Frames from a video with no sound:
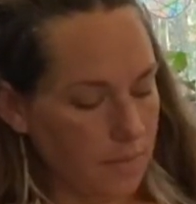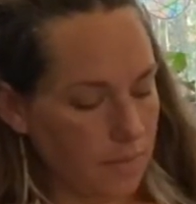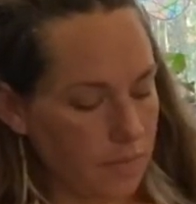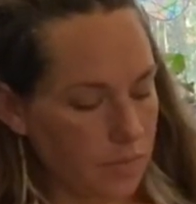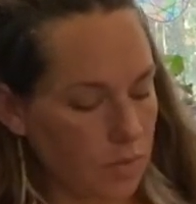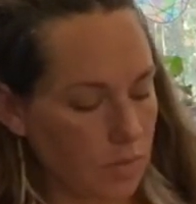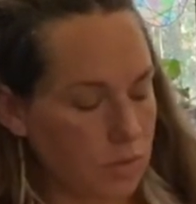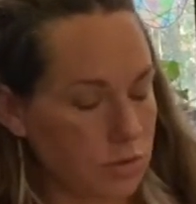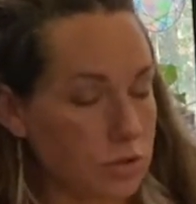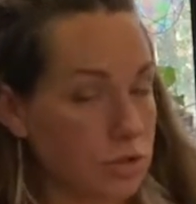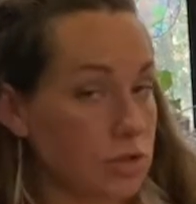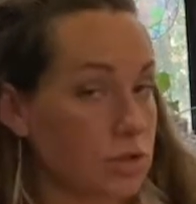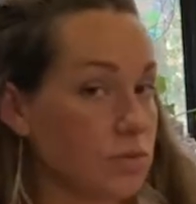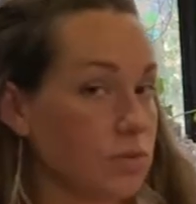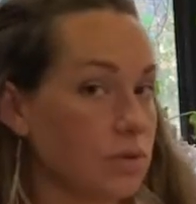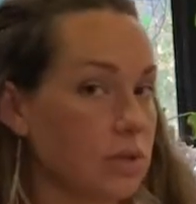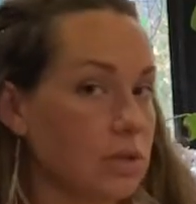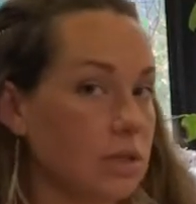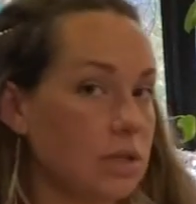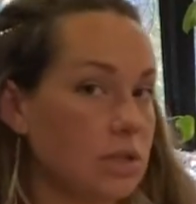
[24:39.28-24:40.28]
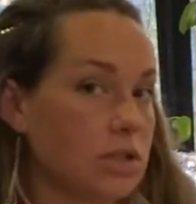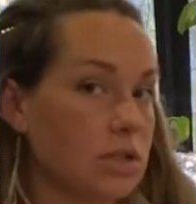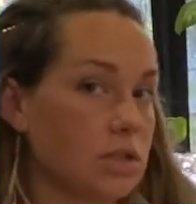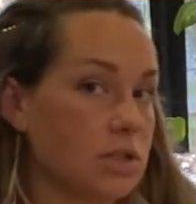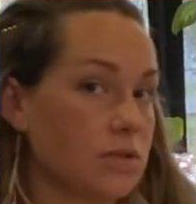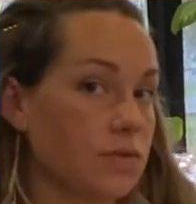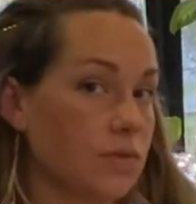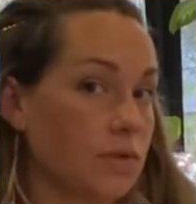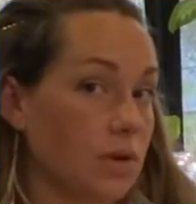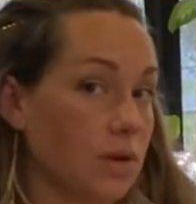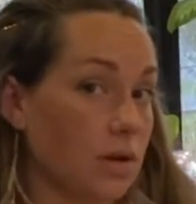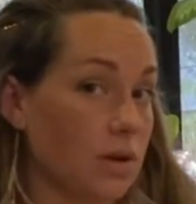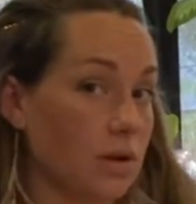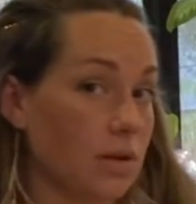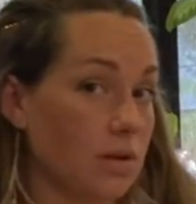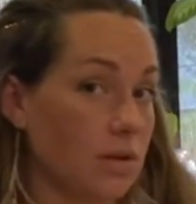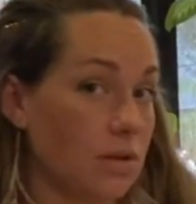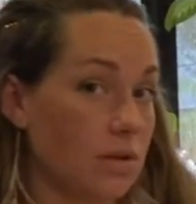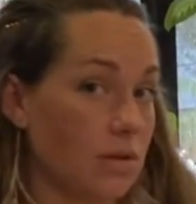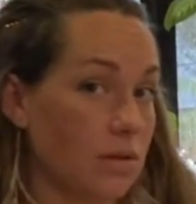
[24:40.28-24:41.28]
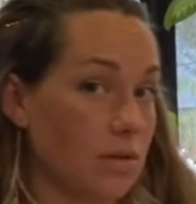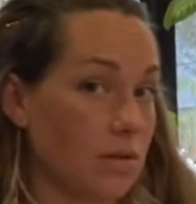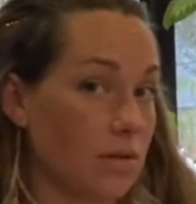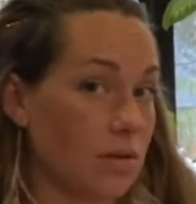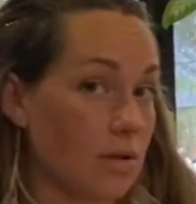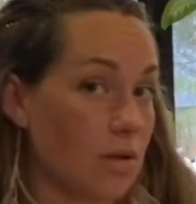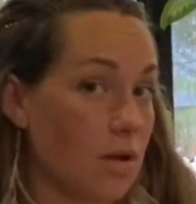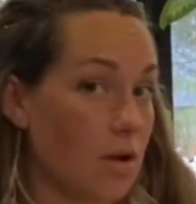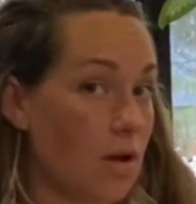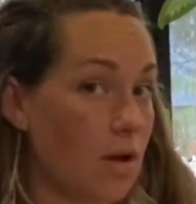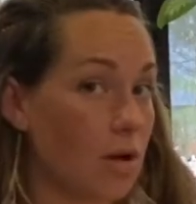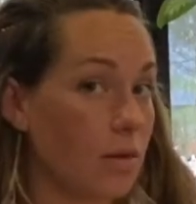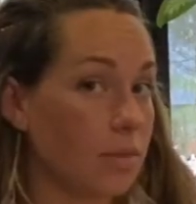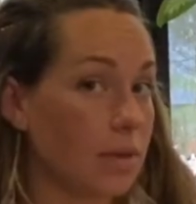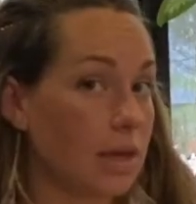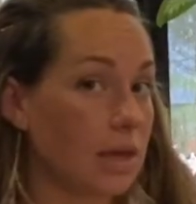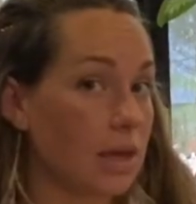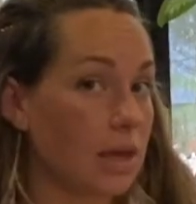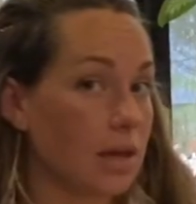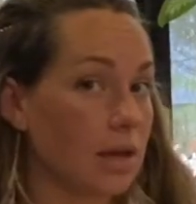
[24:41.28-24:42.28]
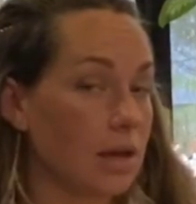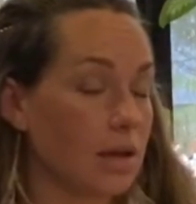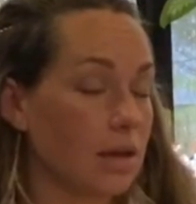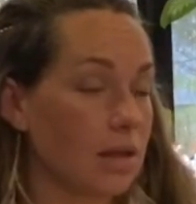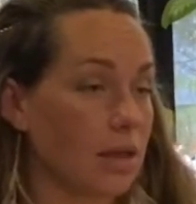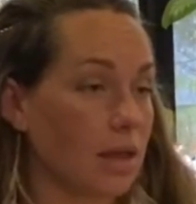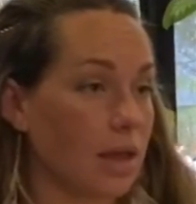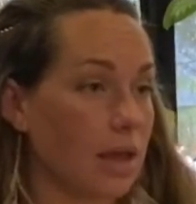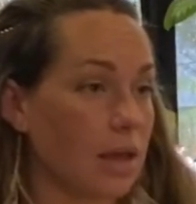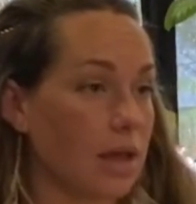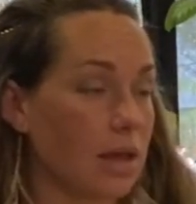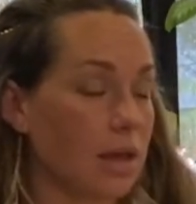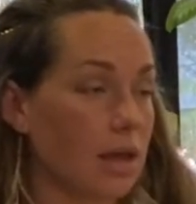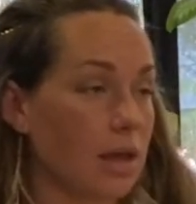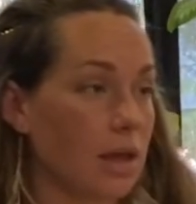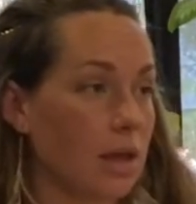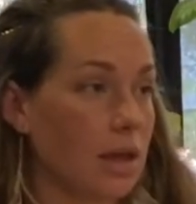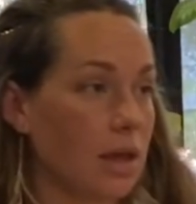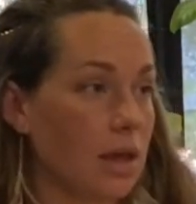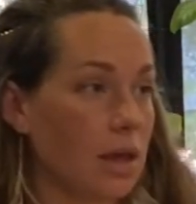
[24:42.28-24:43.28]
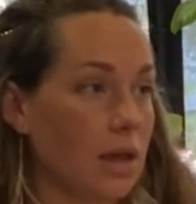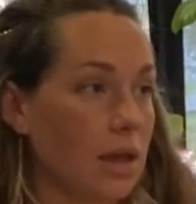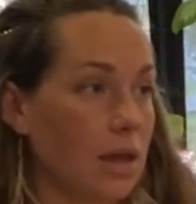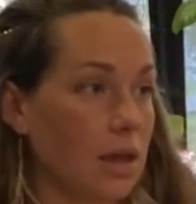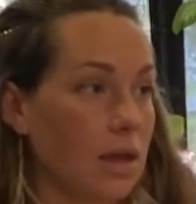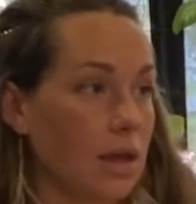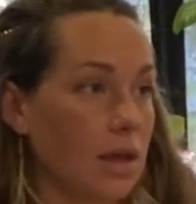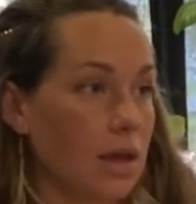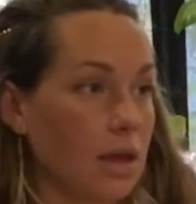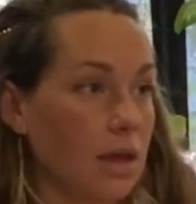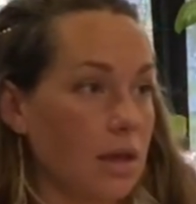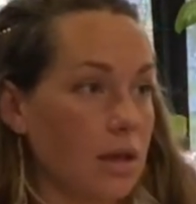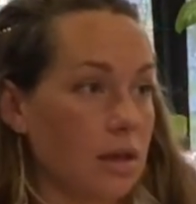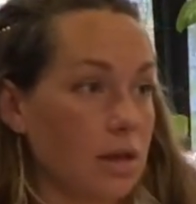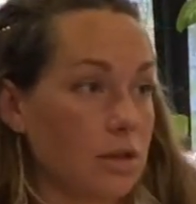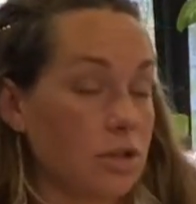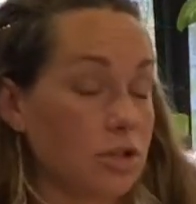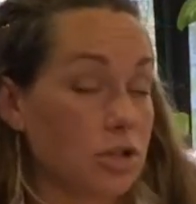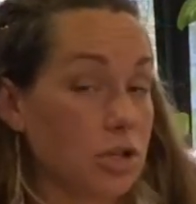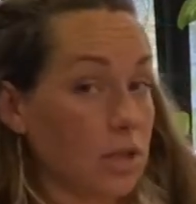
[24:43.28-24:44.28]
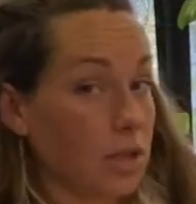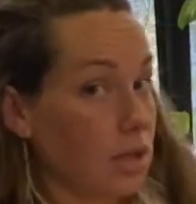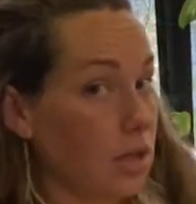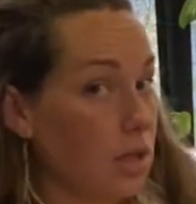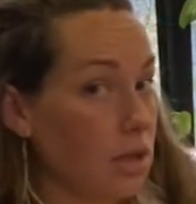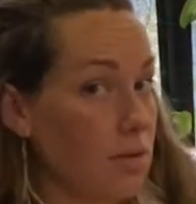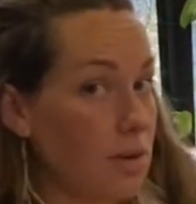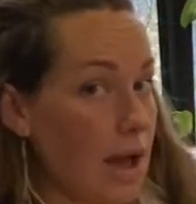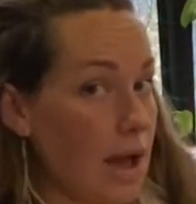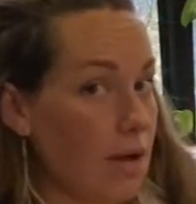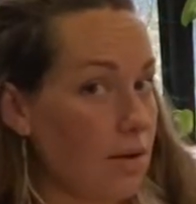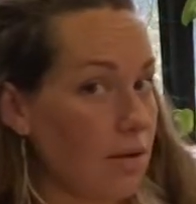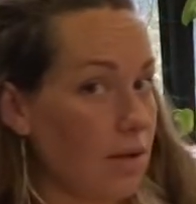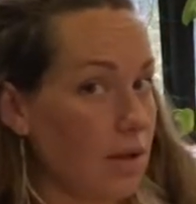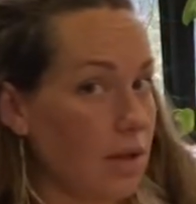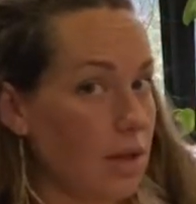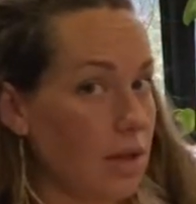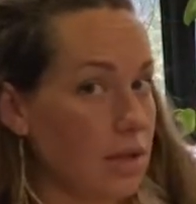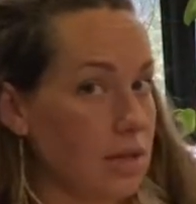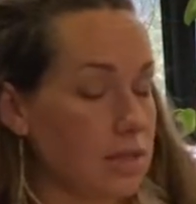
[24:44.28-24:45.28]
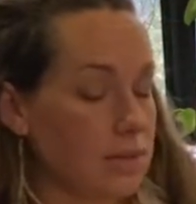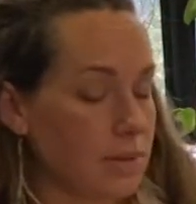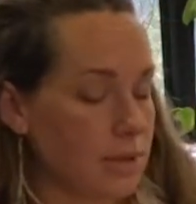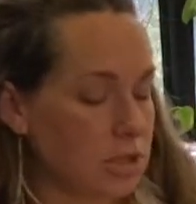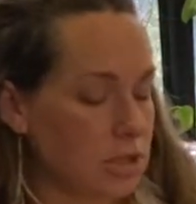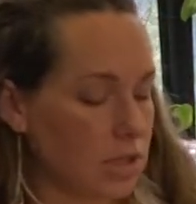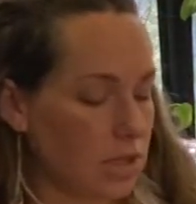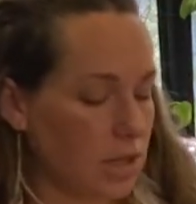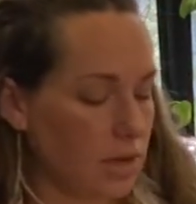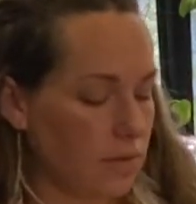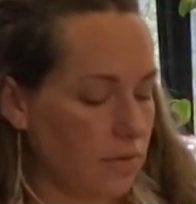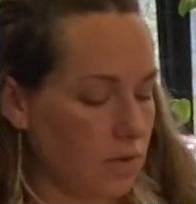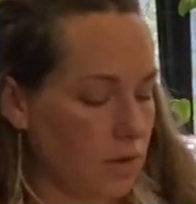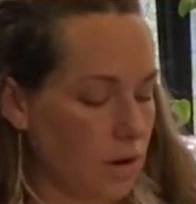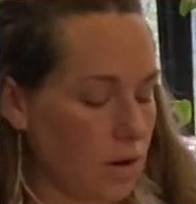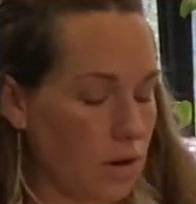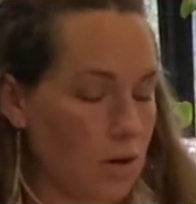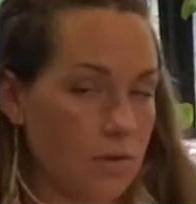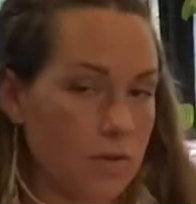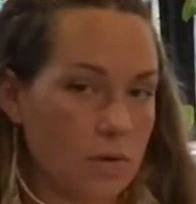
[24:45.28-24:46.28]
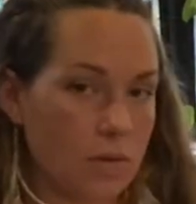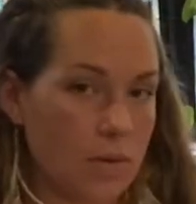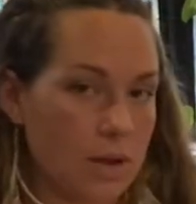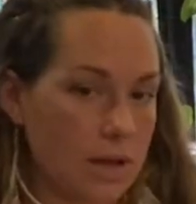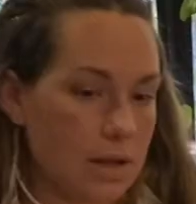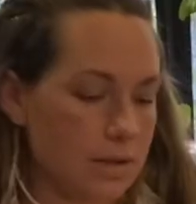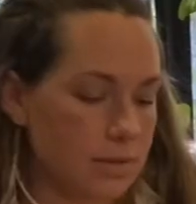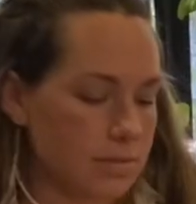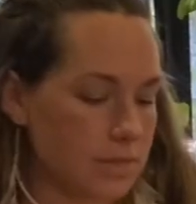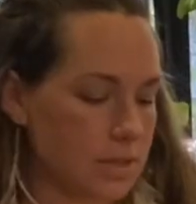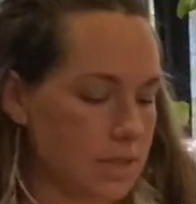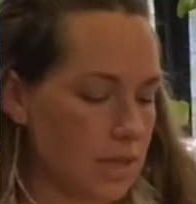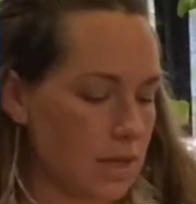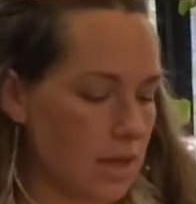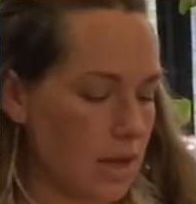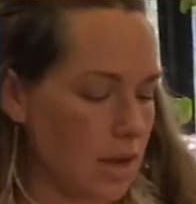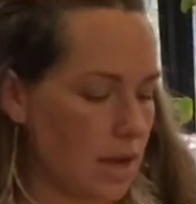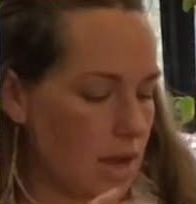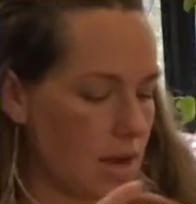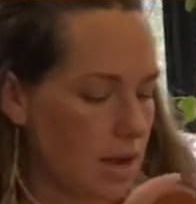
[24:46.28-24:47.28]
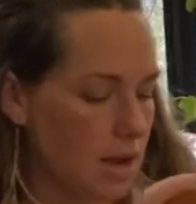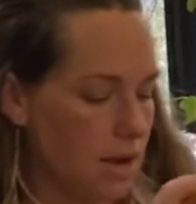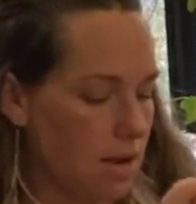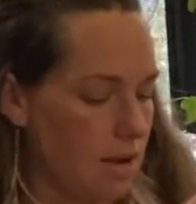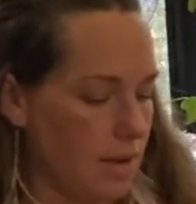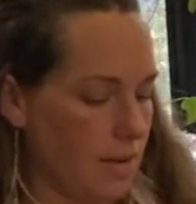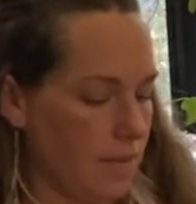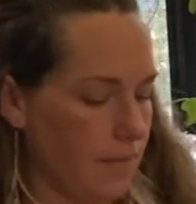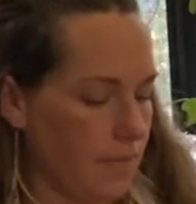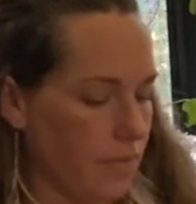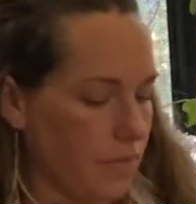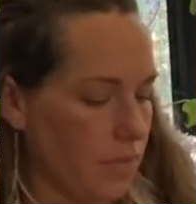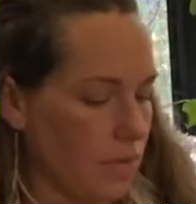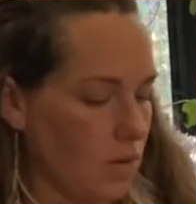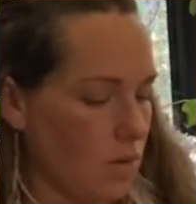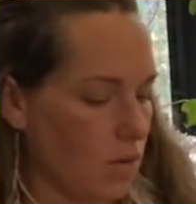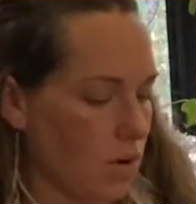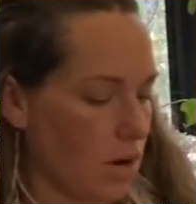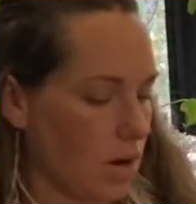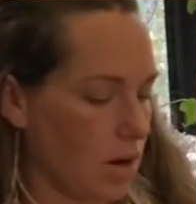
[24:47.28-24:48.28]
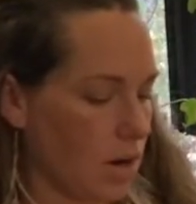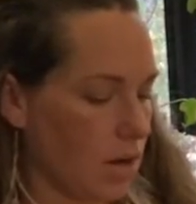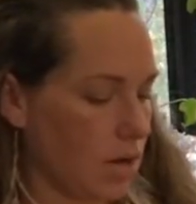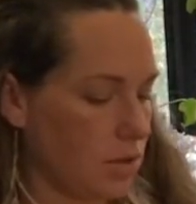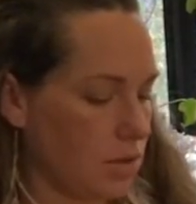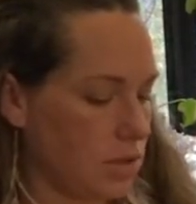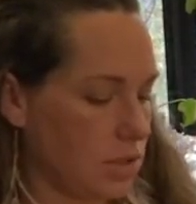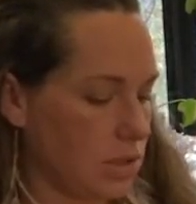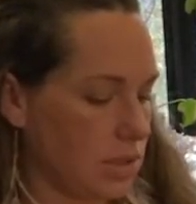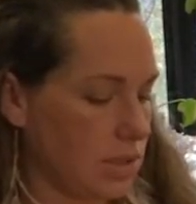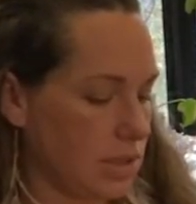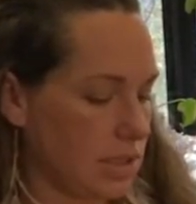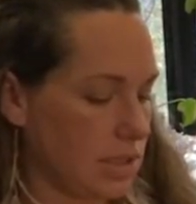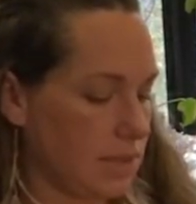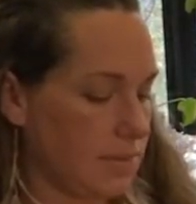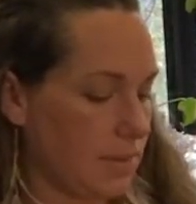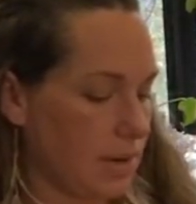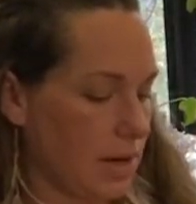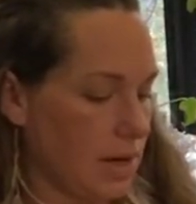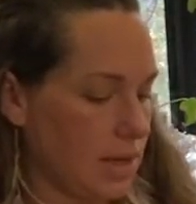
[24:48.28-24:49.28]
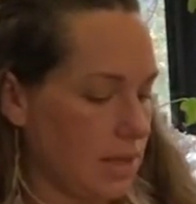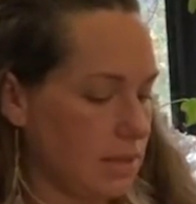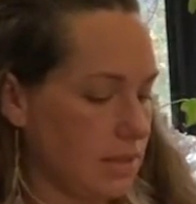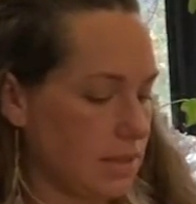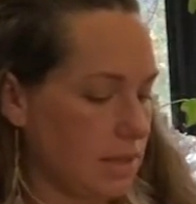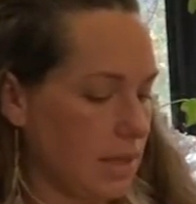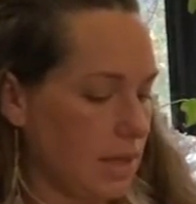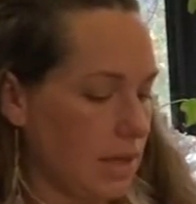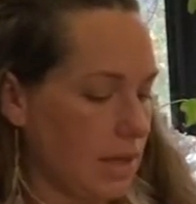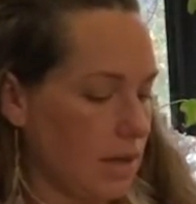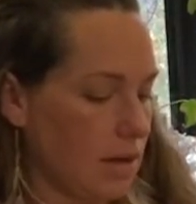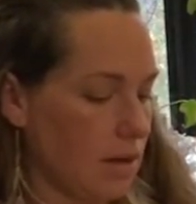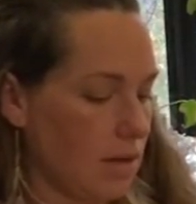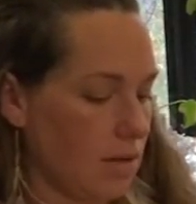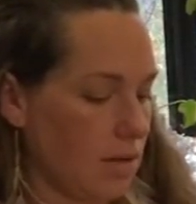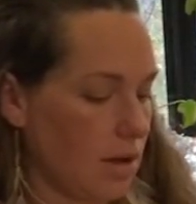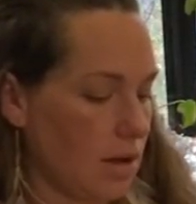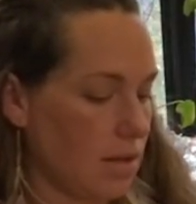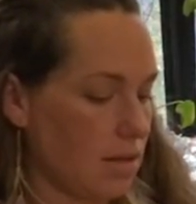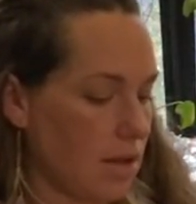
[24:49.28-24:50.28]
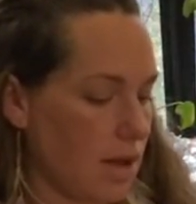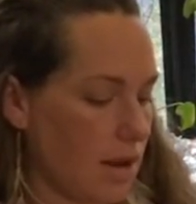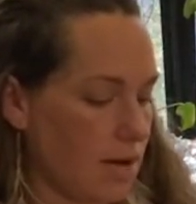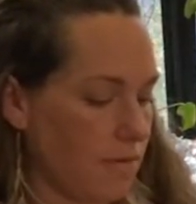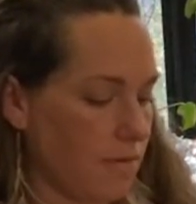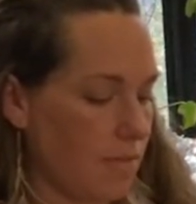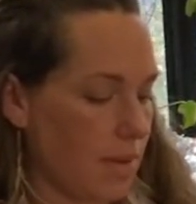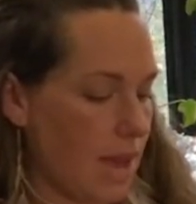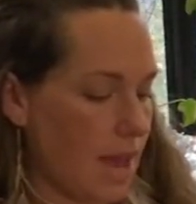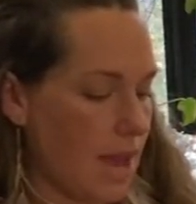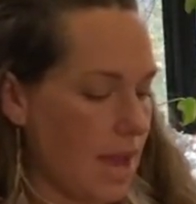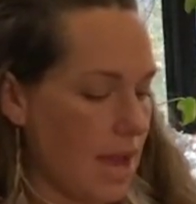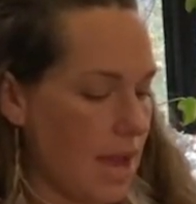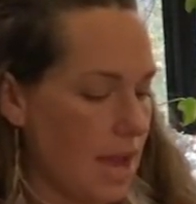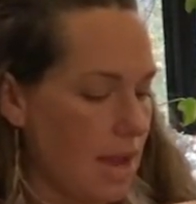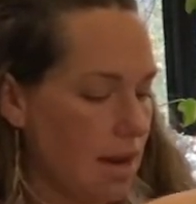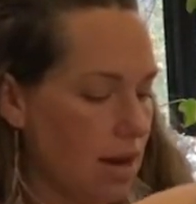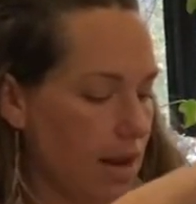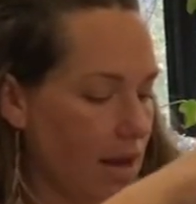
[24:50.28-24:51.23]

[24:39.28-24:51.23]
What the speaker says: which is really just for calming, like chilling you out, especially if you're overwhelmed or just experiencing a lot of pain.